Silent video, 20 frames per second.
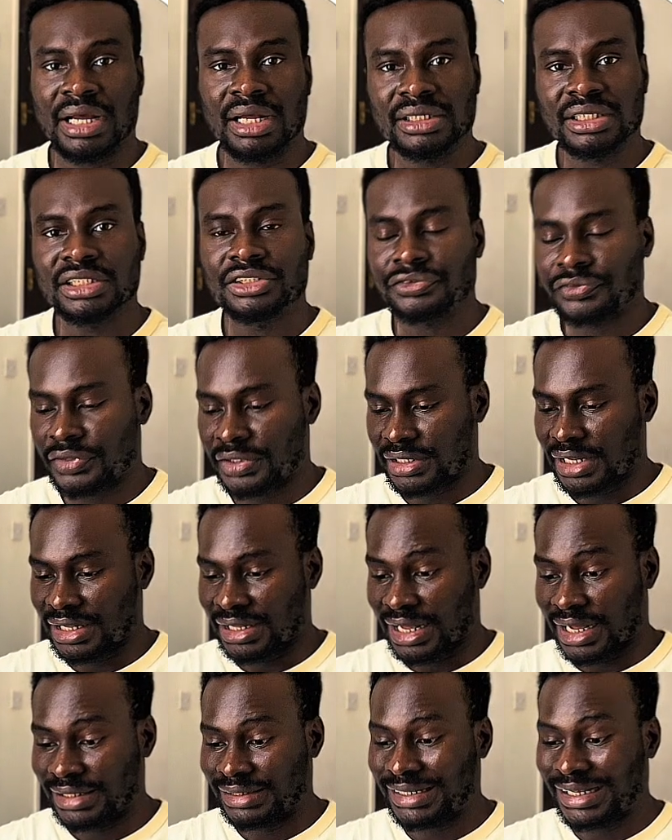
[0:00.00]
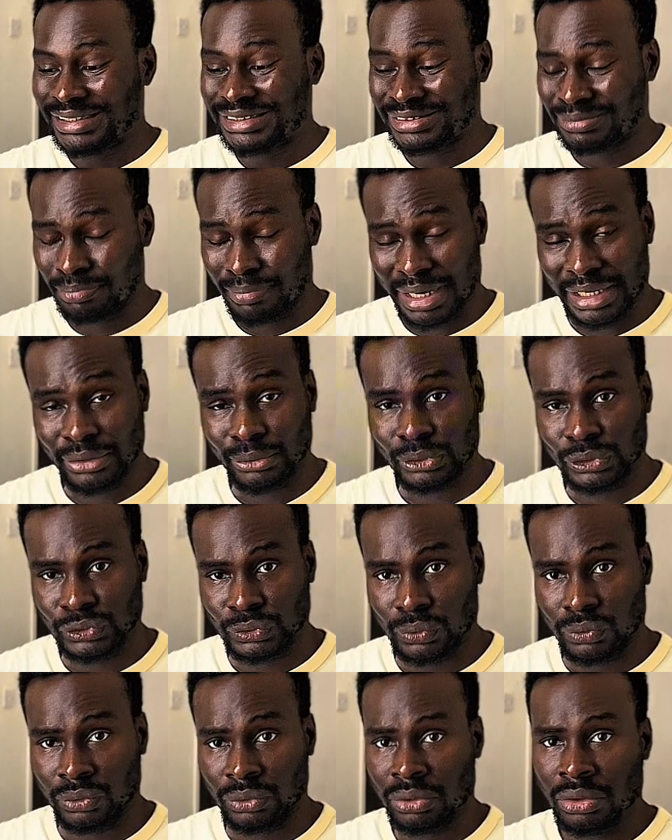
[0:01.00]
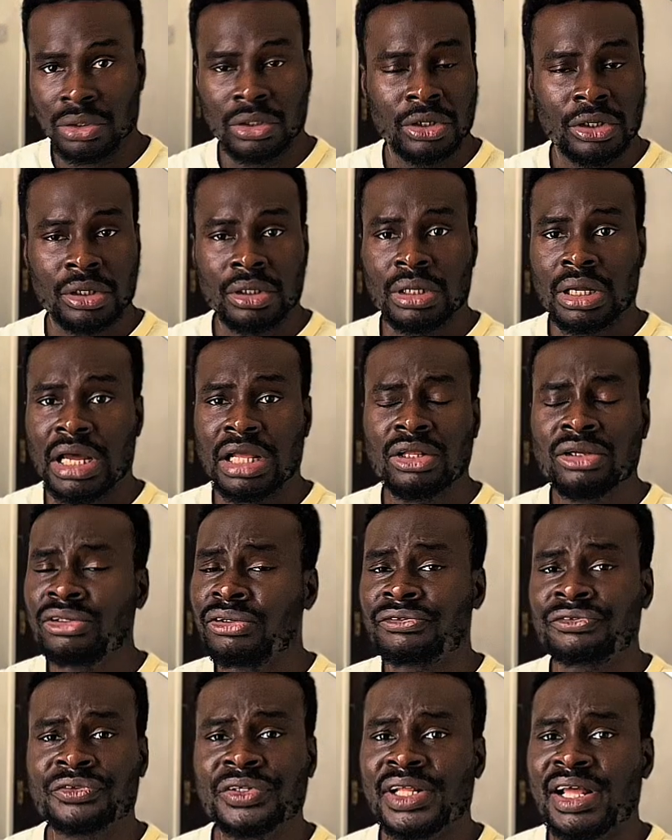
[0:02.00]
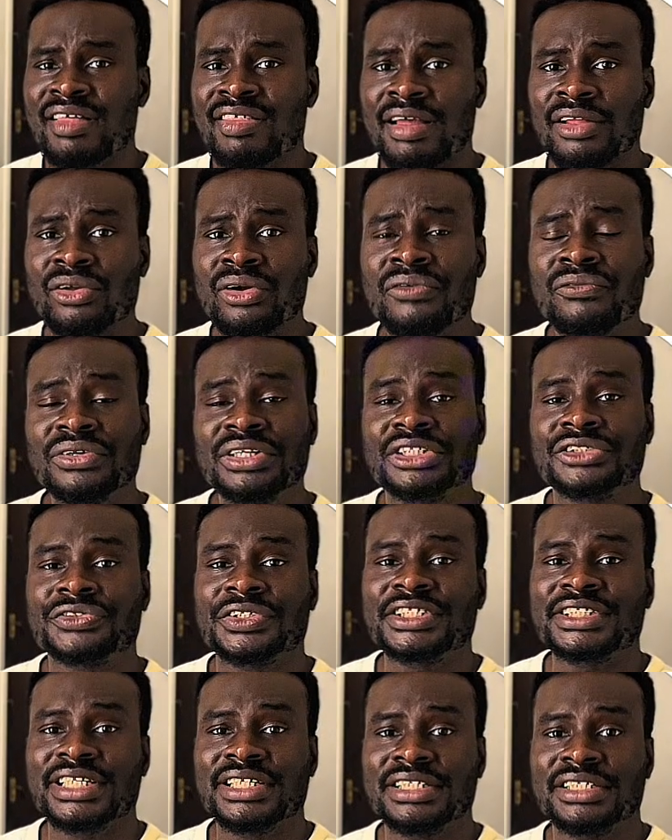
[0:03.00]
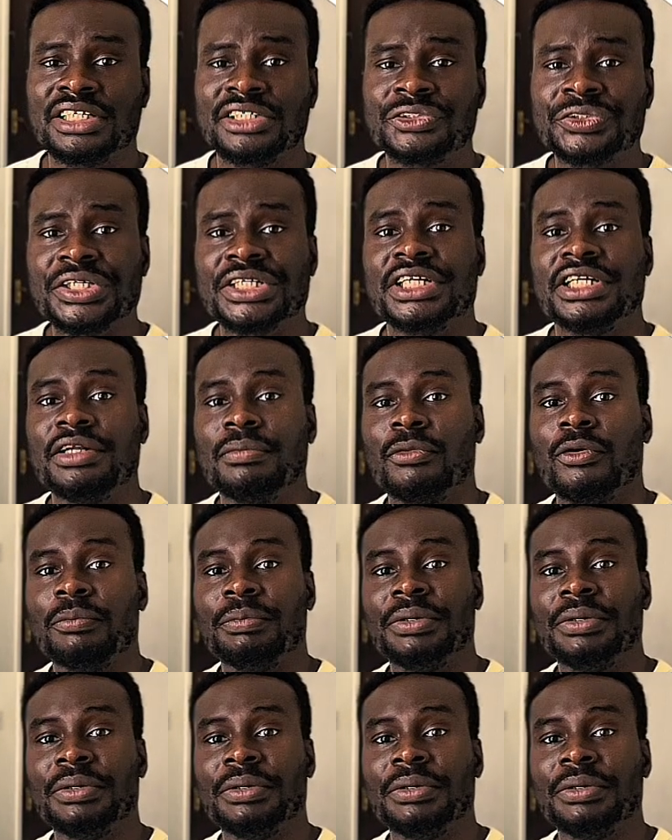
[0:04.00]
counter trend line and that minor zone, a lot of traders are not even interested in the trade anymore